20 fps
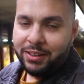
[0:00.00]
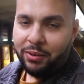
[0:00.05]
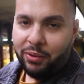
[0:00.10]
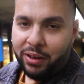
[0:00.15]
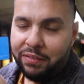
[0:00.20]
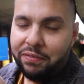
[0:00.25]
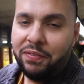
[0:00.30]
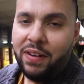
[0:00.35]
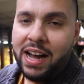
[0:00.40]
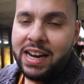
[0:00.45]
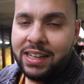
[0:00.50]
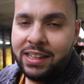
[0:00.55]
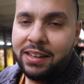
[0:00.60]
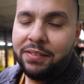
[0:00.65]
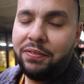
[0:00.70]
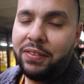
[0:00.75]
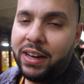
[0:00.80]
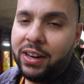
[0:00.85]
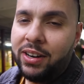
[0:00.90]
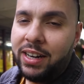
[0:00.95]
we finally
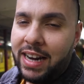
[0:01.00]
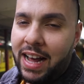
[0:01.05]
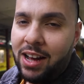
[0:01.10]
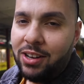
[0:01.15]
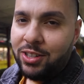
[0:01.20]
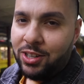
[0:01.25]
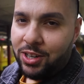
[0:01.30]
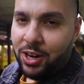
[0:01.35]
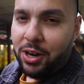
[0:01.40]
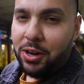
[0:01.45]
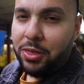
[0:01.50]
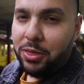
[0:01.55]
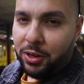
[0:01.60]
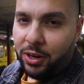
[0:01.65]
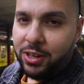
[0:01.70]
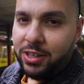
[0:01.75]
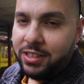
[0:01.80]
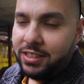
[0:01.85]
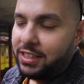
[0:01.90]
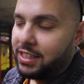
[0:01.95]
figured it out on our
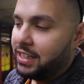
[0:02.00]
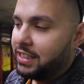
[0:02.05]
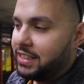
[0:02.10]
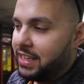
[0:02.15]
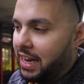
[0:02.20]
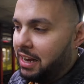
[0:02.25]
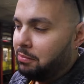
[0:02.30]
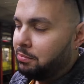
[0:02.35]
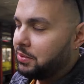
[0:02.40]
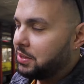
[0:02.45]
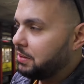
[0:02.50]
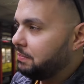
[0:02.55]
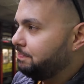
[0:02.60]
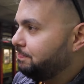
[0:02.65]
third attempt.